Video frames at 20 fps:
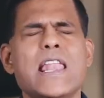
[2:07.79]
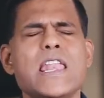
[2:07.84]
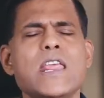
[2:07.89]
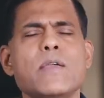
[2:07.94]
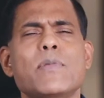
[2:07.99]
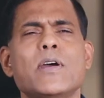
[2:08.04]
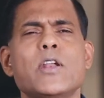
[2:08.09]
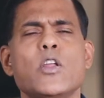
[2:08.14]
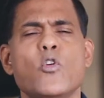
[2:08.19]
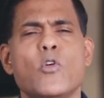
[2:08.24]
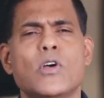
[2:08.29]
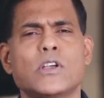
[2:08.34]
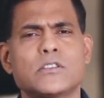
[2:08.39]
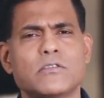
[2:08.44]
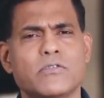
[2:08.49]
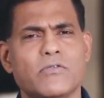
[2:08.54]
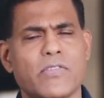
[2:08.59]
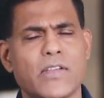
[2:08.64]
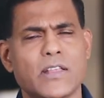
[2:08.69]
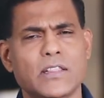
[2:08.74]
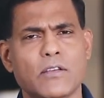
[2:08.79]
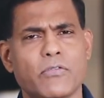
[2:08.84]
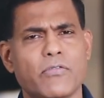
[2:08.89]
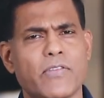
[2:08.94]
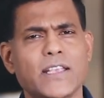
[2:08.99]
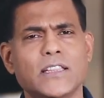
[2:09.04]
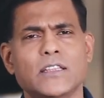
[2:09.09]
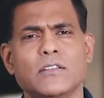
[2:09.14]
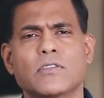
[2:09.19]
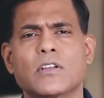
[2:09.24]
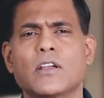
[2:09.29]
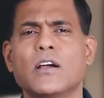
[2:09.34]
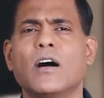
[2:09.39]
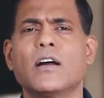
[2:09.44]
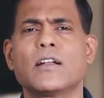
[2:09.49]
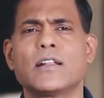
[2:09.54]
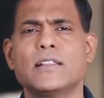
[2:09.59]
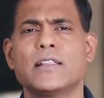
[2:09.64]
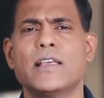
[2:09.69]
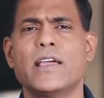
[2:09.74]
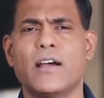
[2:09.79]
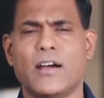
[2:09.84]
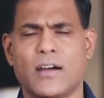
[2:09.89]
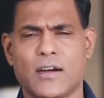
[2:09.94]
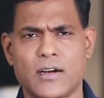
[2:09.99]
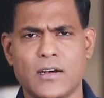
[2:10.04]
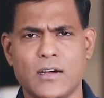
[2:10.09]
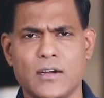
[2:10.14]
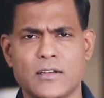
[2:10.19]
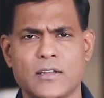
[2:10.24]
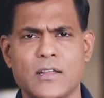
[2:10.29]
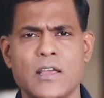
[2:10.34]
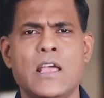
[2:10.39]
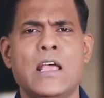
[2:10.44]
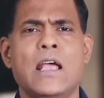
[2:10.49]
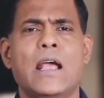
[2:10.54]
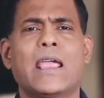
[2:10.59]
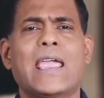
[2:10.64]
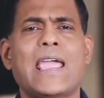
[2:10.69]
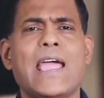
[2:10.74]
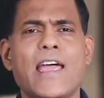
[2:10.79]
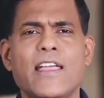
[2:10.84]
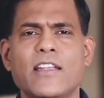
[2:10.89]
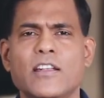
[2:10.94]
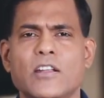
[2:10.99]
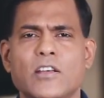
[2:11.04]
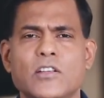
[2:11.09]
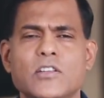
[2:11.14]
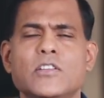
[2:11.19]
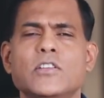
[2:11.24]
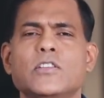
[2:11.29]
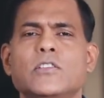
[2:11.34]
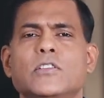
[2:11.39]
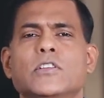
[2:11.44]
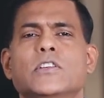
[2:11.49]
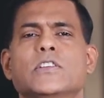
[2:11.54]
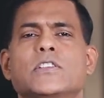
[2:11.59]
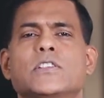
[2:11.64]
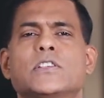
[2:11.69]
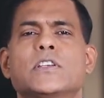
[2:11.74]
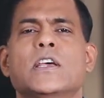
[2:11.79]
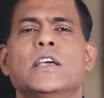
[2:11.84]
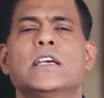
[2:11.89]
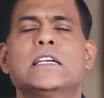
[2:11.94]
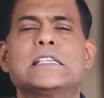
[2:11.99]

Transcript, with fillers: Anybody who has the faith of God in their heart can do this.